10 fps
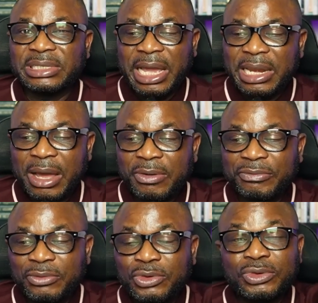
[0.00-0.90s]
They are now
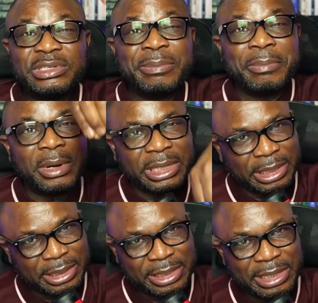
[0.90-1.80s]
even using
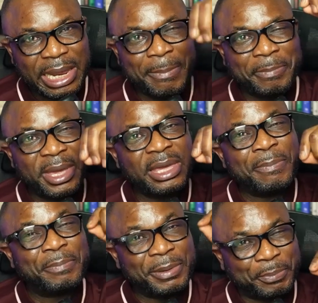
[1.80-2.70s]
money. They are
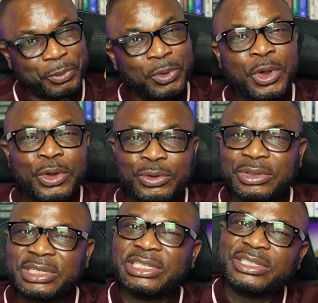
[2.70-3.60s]
paying people
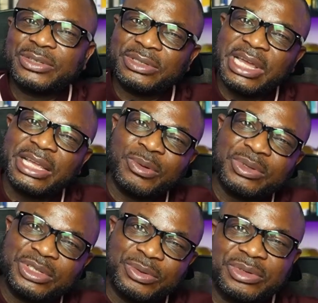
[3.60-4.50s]
to teach their
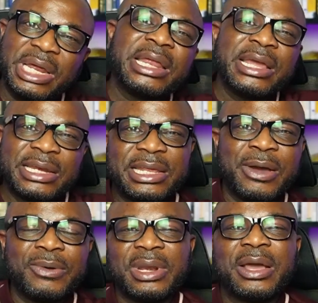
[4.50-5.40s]
own children their
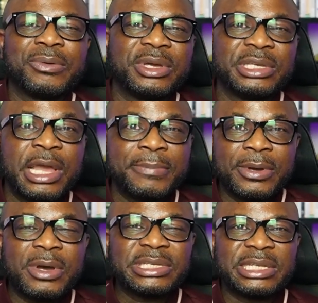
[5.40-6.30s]
own language,
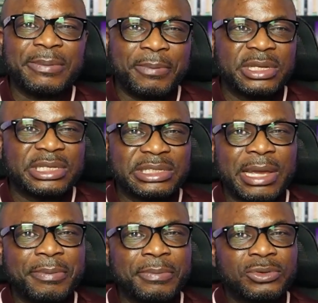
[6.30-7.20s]
because at a point in
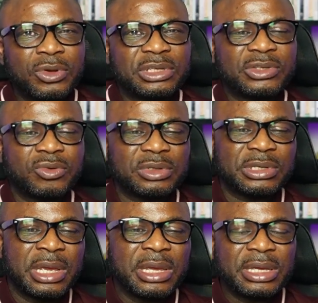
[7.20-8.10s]
time, people thought it
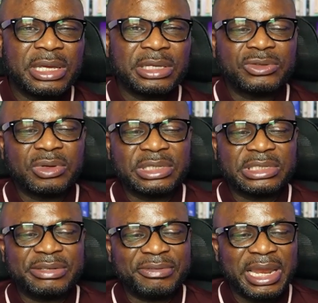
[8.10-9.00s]
was a
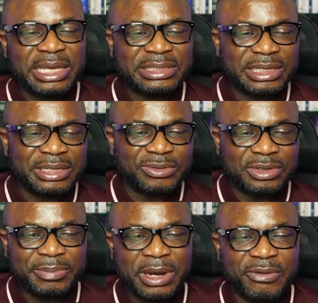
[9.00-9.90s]
civilized thing. It
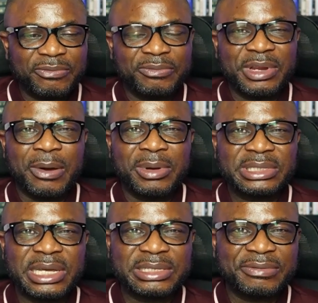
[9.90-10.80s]
was part of their
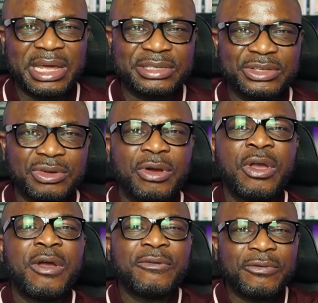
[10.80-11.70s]
Western civilization
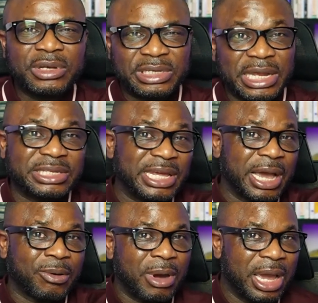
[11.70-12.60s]
for that they
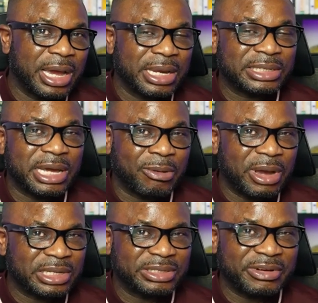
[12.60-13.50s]

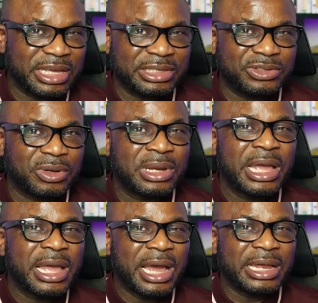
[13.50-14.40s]
acquired civilization,
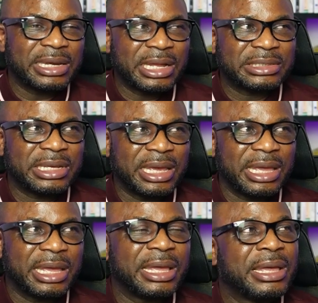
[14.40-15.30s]
and that
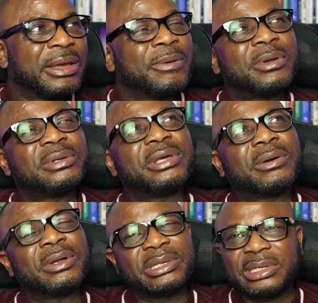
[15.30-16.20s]
what do they
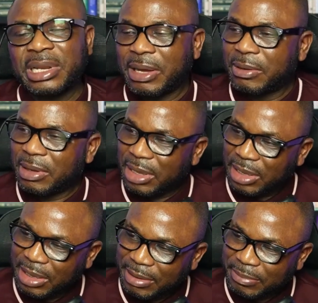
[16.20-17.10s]
call it now?
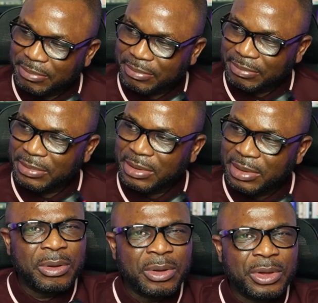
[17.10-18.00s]

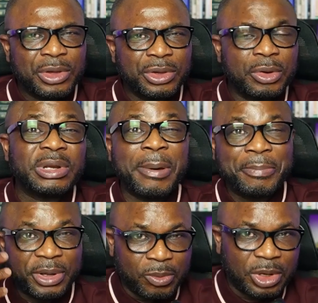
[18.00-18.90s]

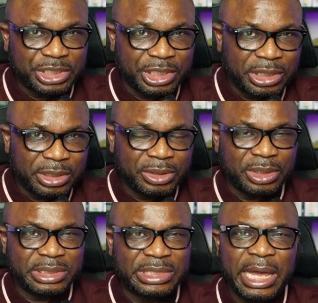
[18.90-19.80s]
That brainwashing. You
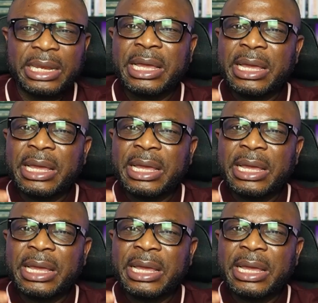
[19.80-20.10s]
understand?